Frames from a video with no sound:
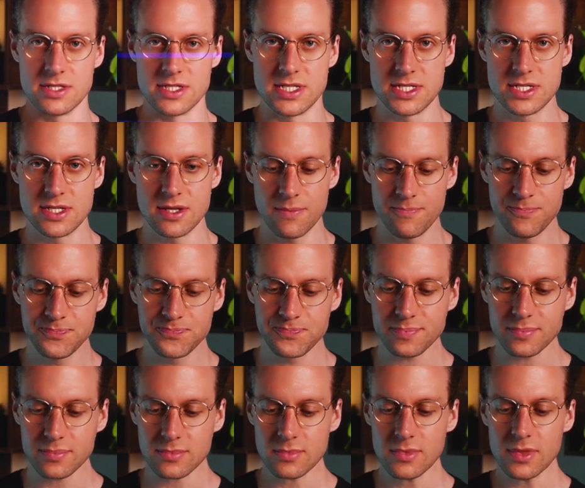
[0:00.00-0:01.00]
system.
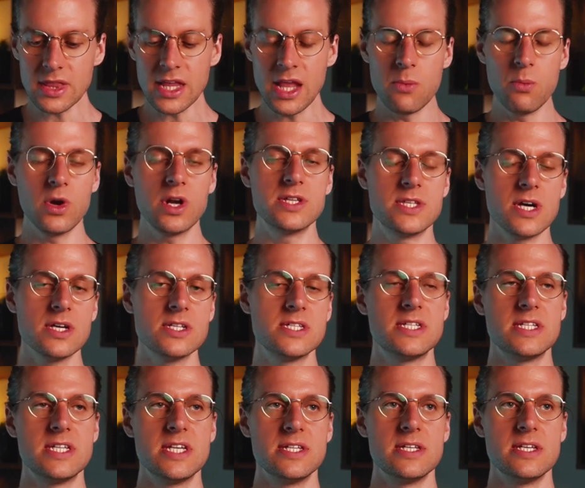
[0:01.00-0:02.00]
And what it does
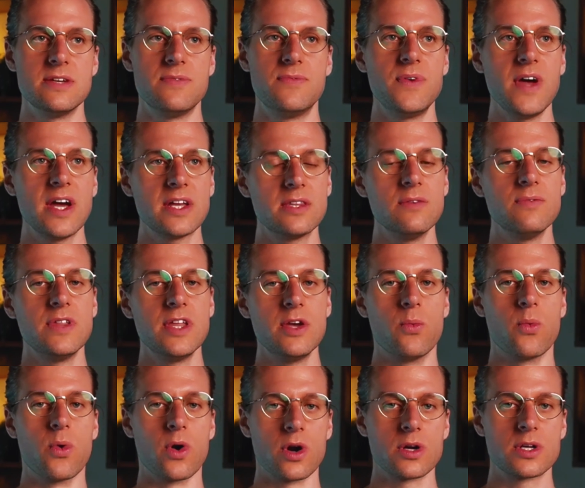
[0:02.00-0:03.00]
is it effectively
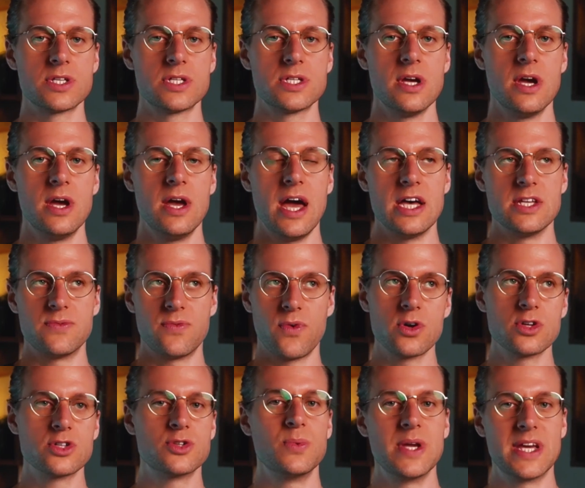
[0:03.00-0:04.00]
works, as
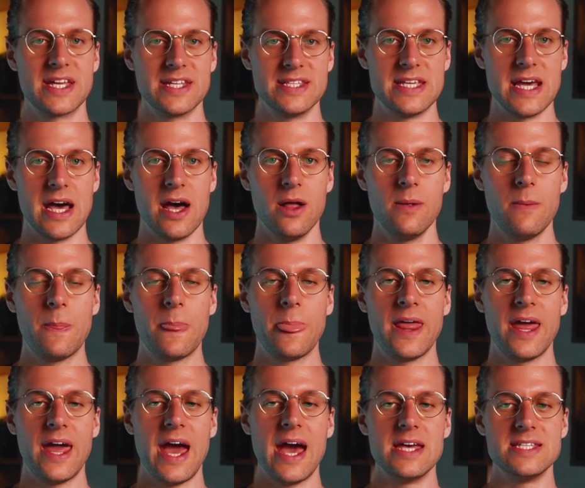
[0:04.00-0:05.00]
far as we can tell,
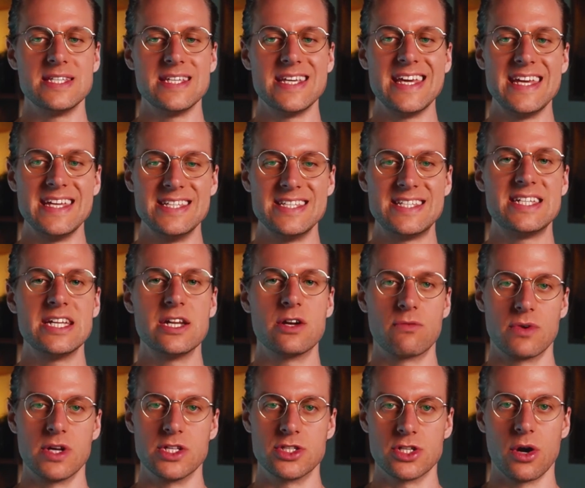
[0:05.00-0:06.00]
as instant
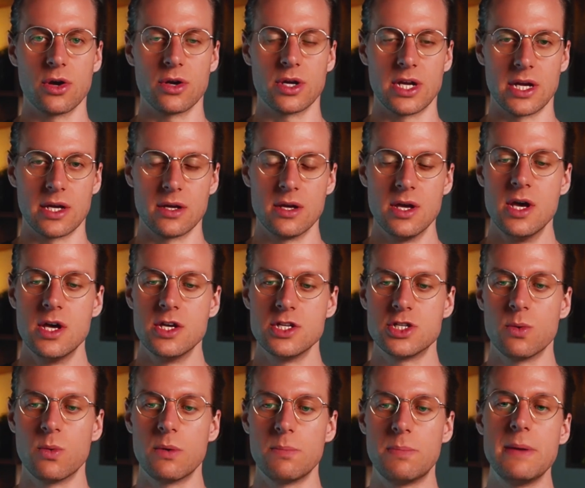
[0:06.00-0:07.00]
retargeting.
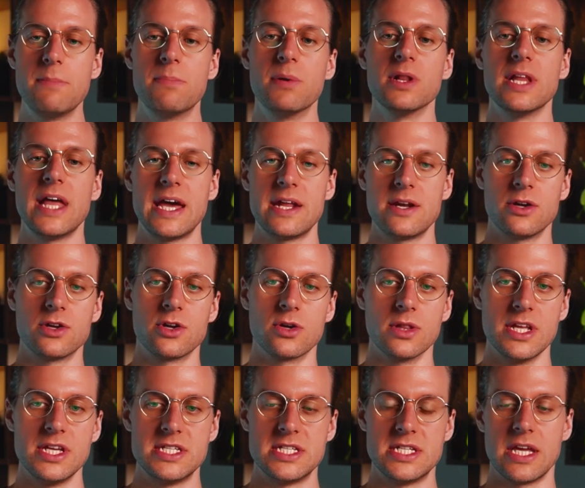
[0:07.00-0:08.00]
So when people land on your
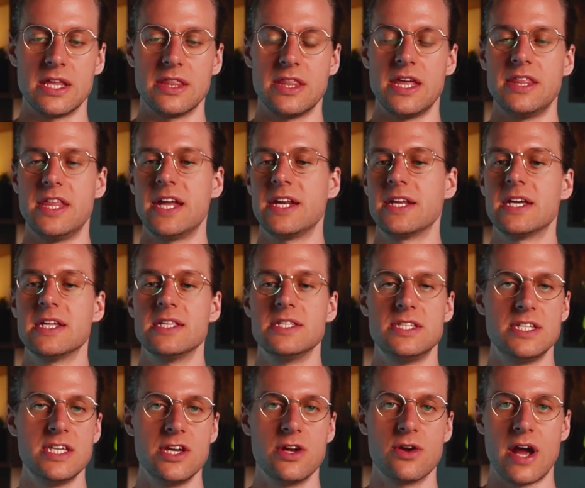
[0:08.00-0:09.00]
listing, they then can
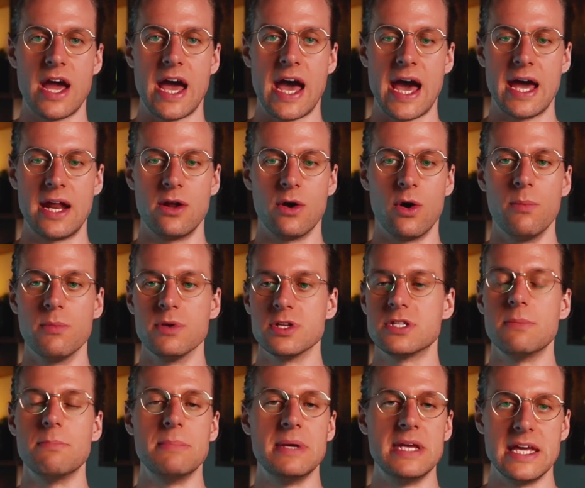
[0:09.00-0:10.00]
see your ad almost
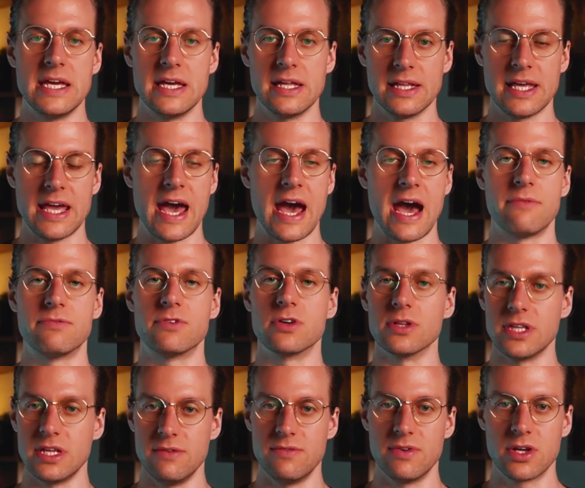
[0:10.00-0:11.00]
immediately after
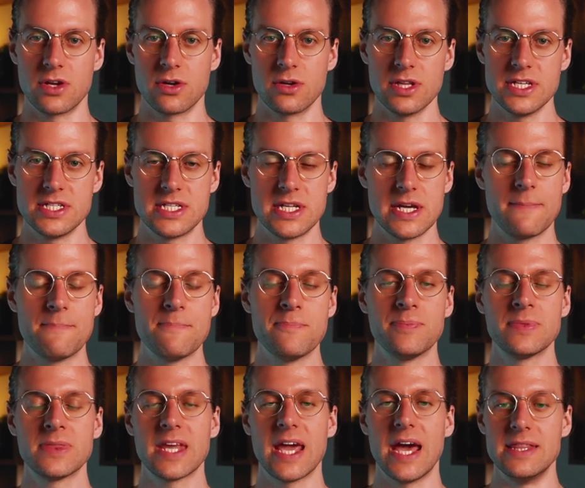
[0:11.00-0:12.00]
leaving your listing.
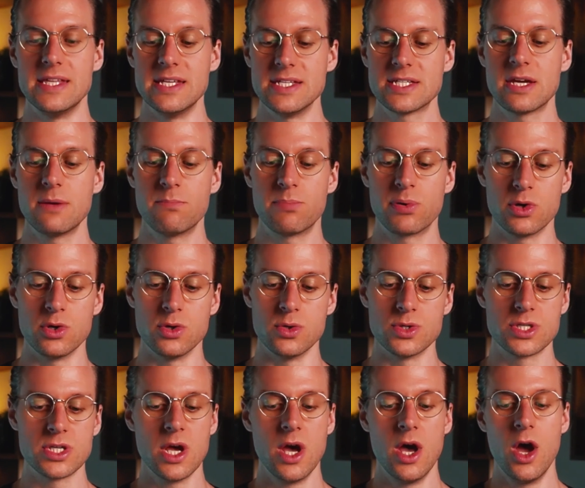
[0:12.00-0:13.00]
And this can
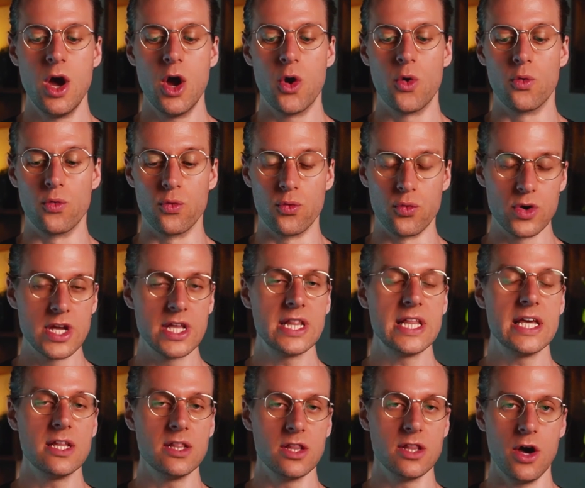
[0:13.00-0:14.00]
produce
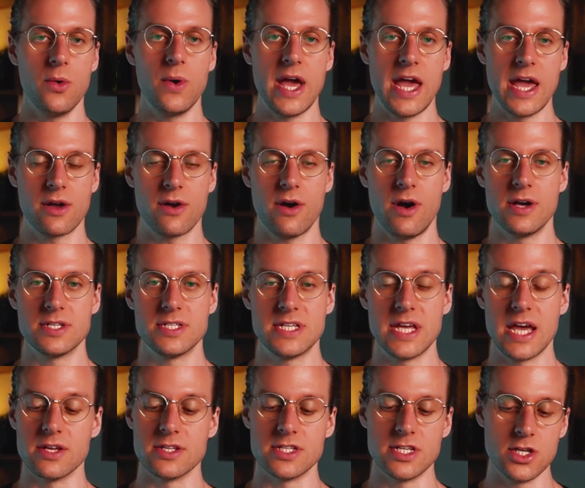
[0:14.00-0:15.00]
really low ACoS
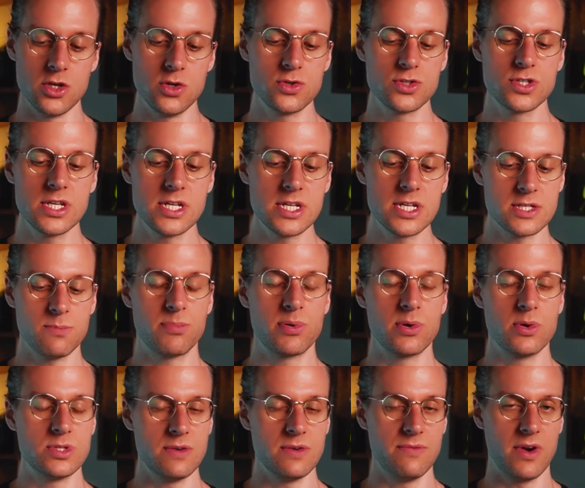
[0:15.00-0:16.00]
sales. It usually doesn't
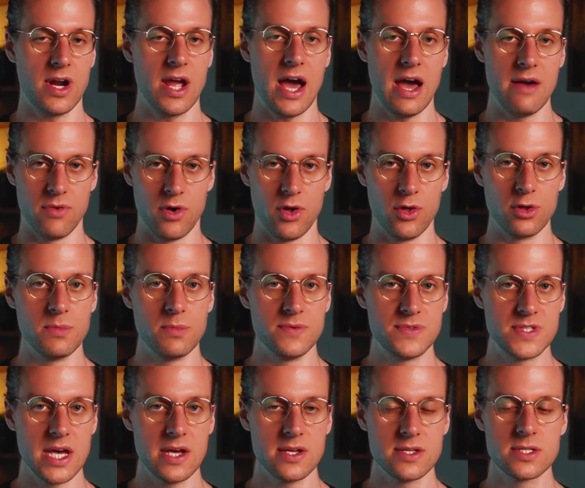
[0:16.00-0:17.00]
produce a very high volume of
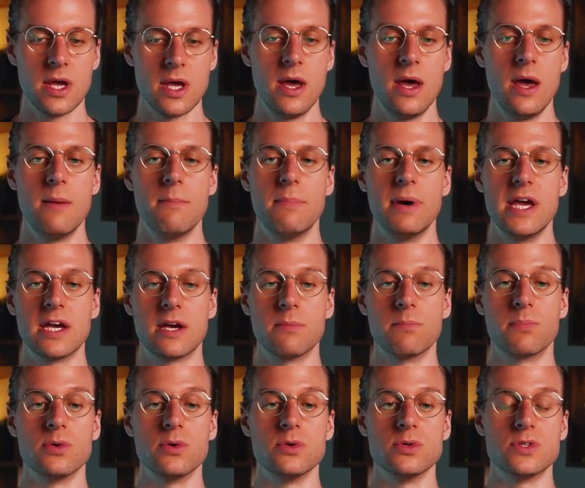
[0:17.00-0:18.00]
sales, but it can
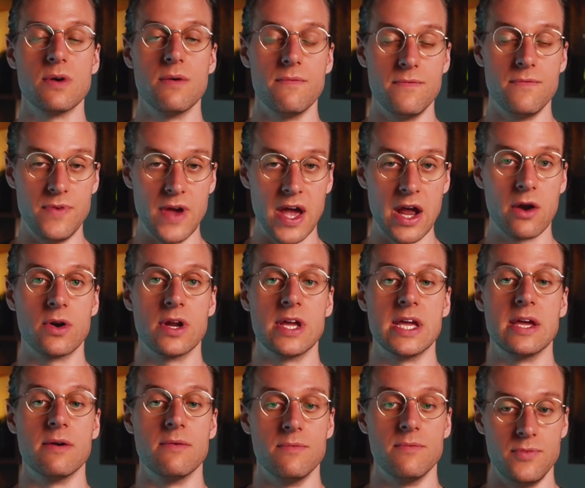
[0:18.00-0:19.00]
produce
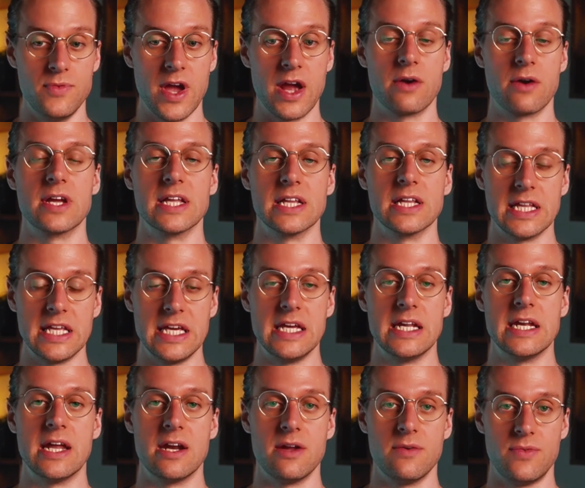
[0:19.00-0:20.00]
very, very
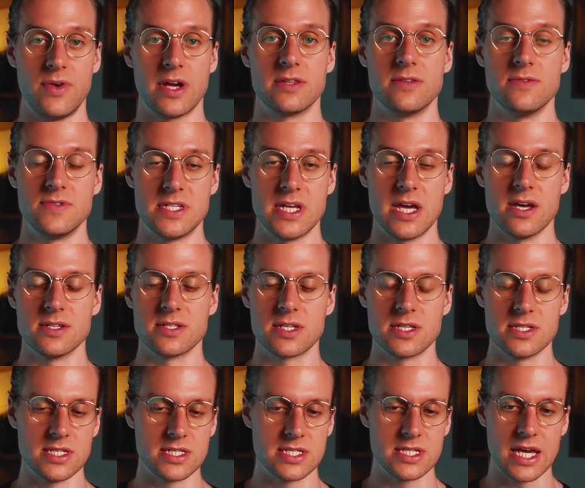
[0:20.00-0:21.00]
lean and effective sales
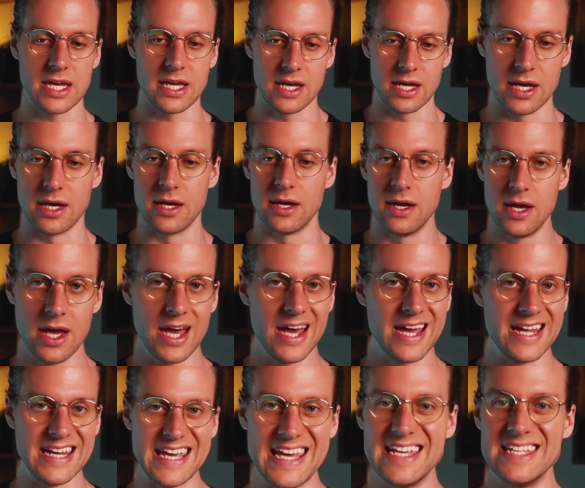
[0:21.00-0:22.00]
because it's like an
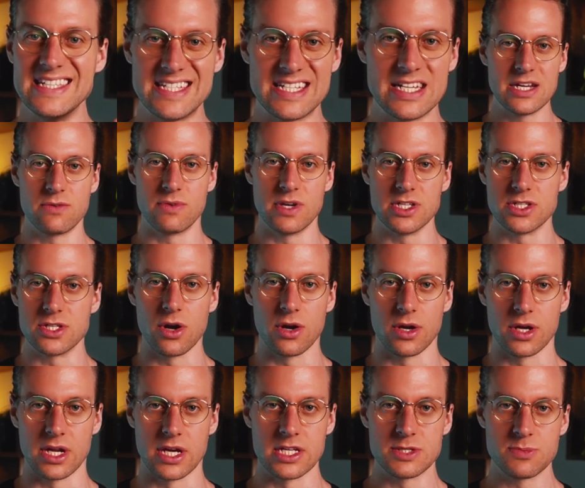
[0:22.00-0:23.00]
instant
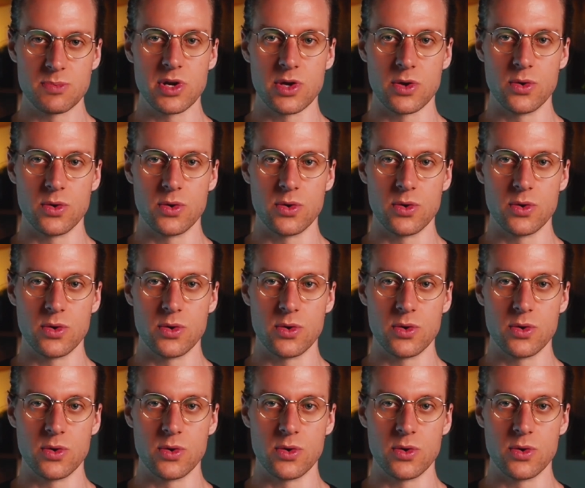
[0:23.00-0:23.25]
retargeting. It's pretty